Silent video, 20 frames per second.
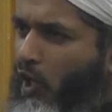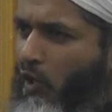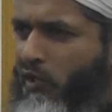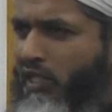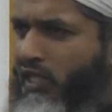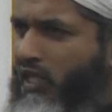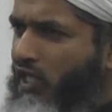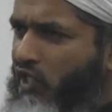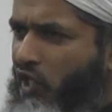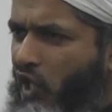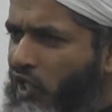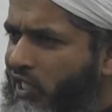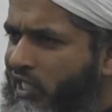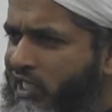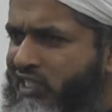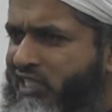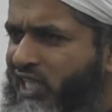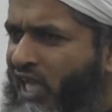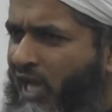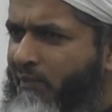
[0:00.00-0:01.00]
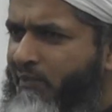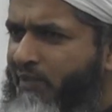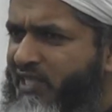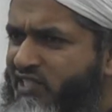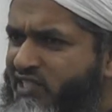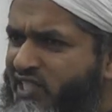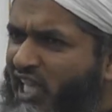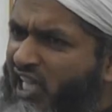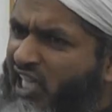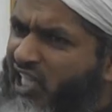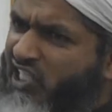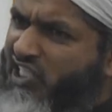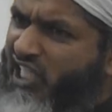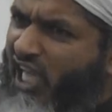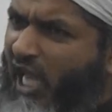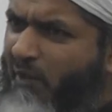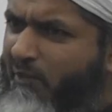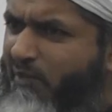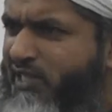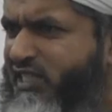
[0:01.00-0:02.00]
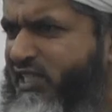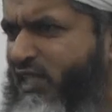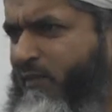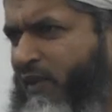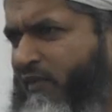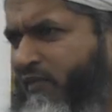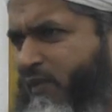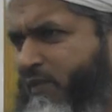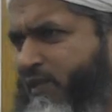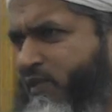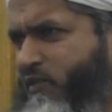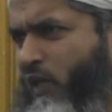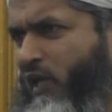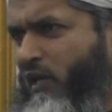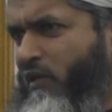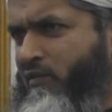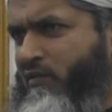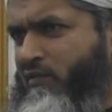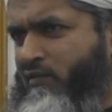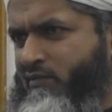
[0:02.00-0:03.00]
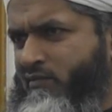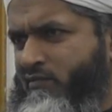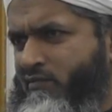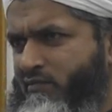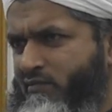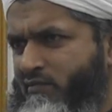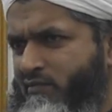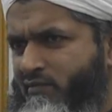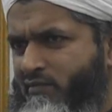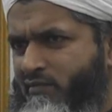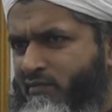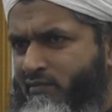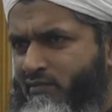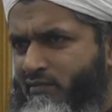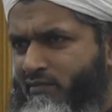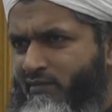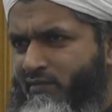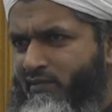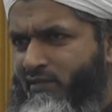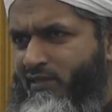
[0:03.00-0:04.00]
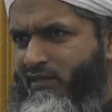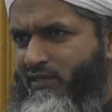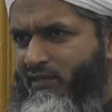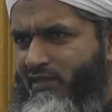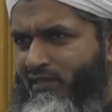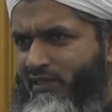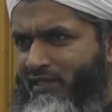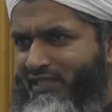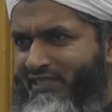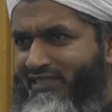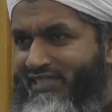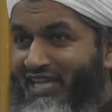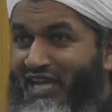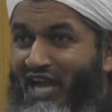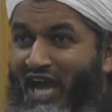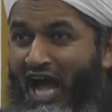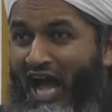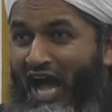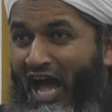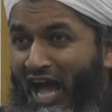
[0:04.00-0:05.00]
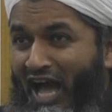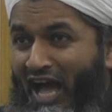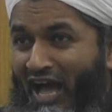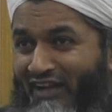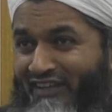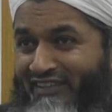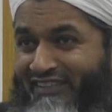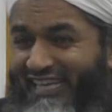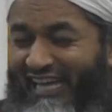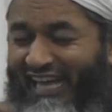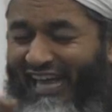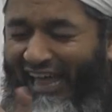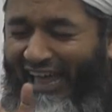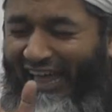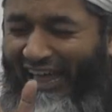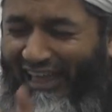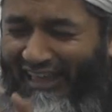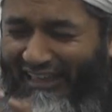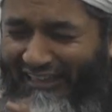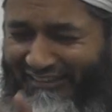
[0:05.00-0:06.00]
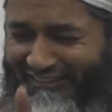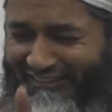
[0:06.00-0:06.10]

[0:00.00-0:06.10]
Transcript: And not only the non-hijabis, the hijabis, some of them as well. He's like, ah!